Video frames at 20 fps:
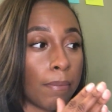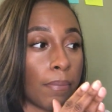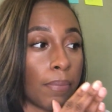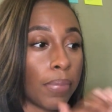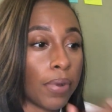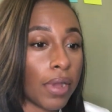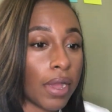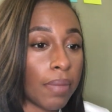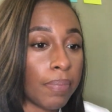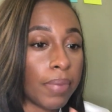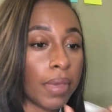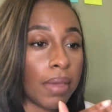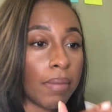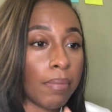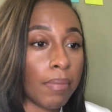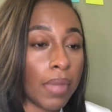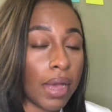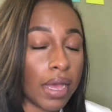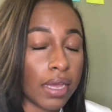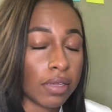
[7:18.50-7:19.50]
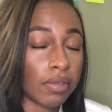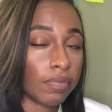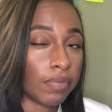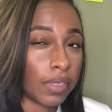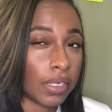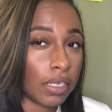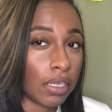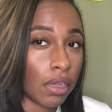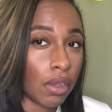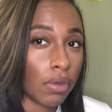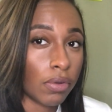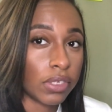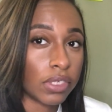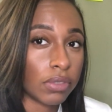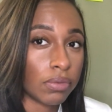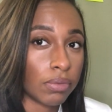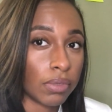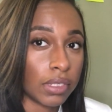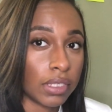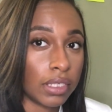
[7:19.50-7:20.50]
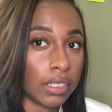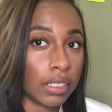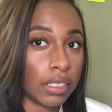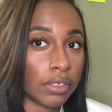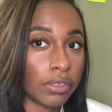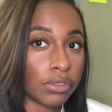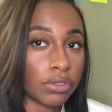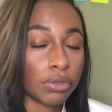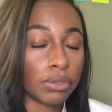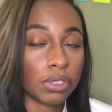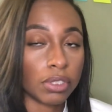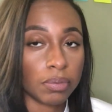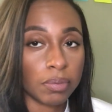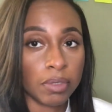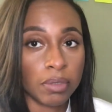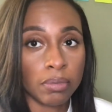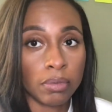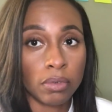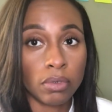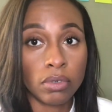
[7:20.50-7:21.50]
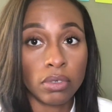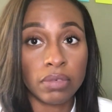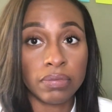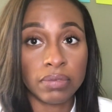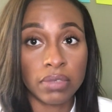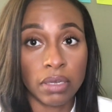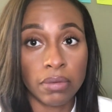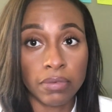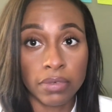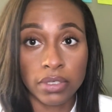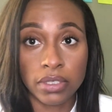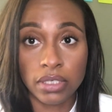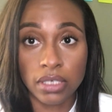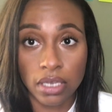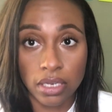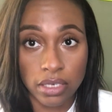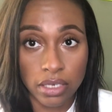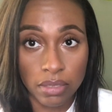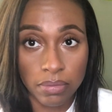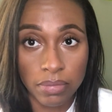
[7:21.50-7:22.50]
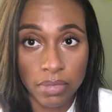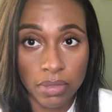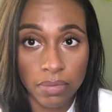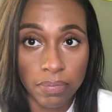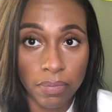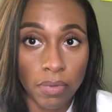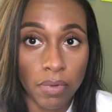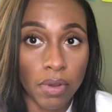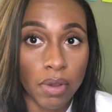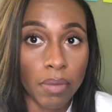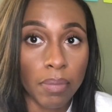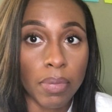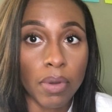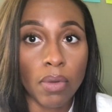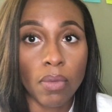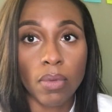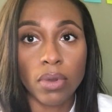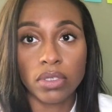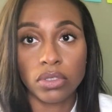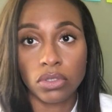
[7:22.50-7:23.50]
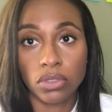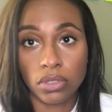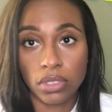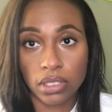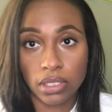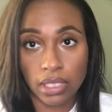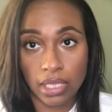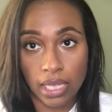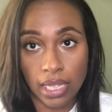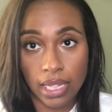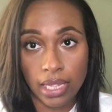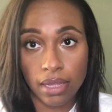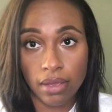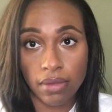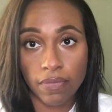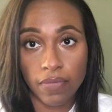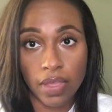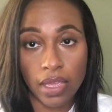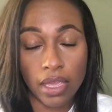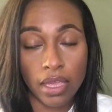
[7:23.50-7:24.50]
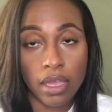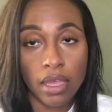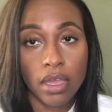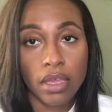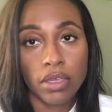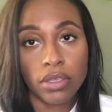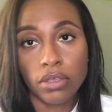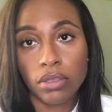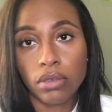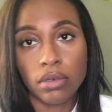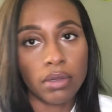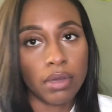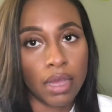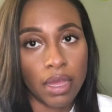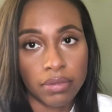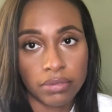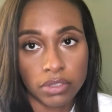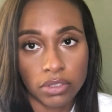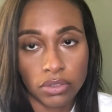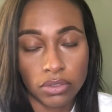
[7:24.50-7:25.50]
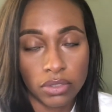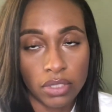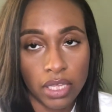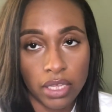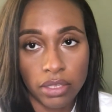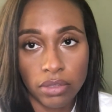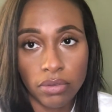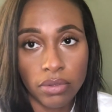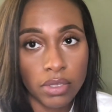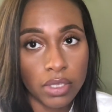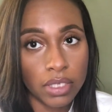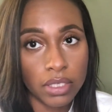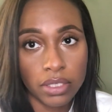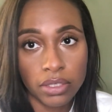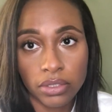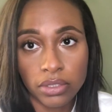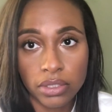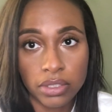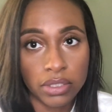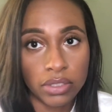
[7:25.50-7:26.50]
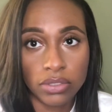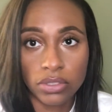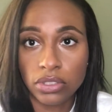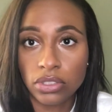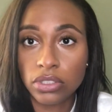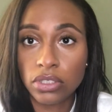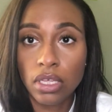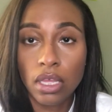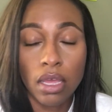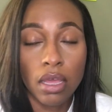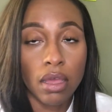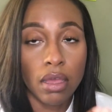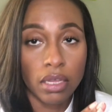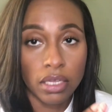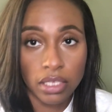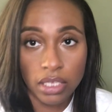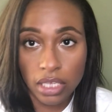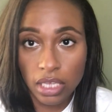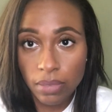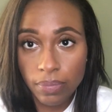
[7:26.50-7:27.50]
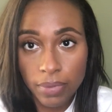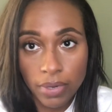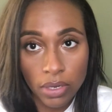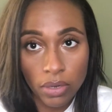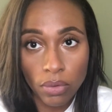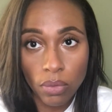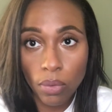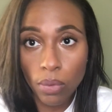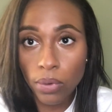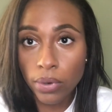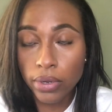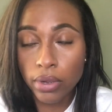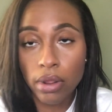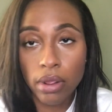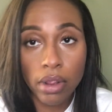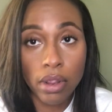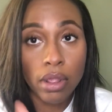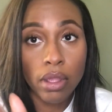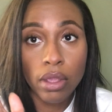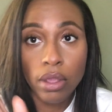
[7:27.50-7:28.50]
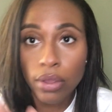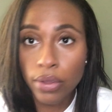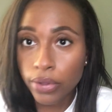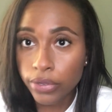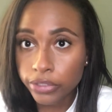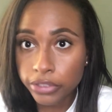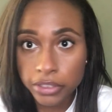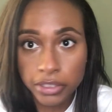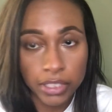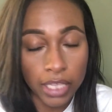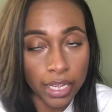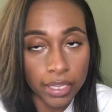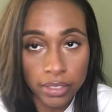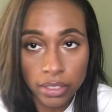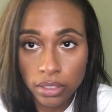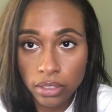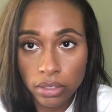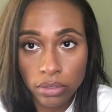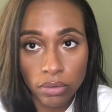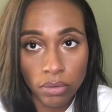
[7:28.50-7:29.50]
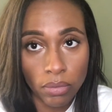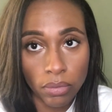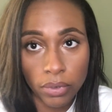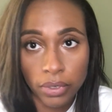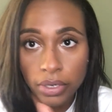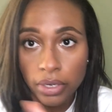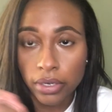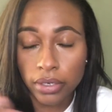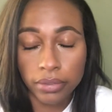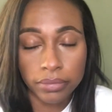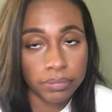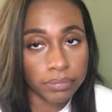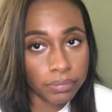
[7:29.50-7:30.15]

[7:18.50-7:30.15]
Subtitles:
prep and mock video is really geared towards people who have never done it before. But once you get the hang of it, you don't have to do that. You could literally just keep it in order, sign it in order.